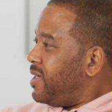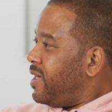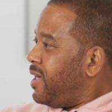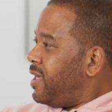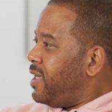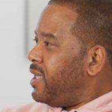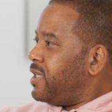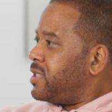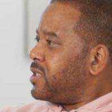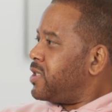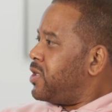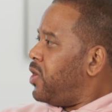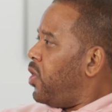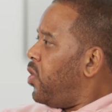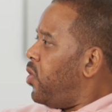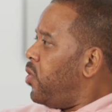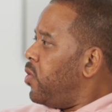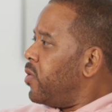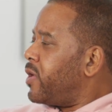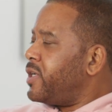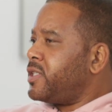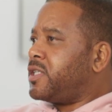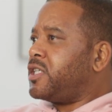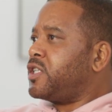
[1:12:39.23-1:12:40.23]
And it's
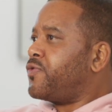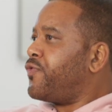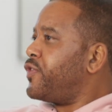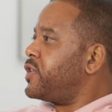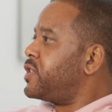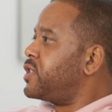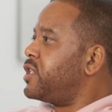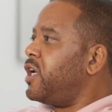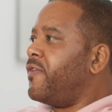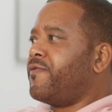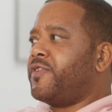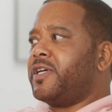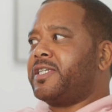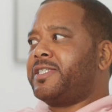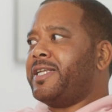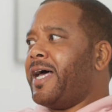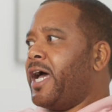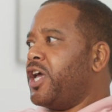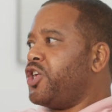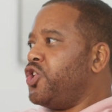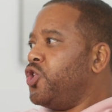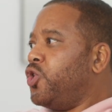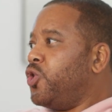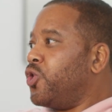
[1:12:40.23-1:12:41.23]
cold because it's for stuff that's
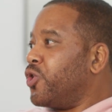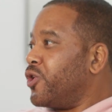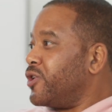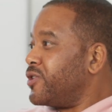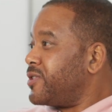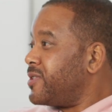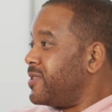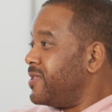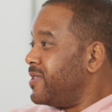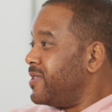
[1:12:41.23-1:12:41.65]
not yours.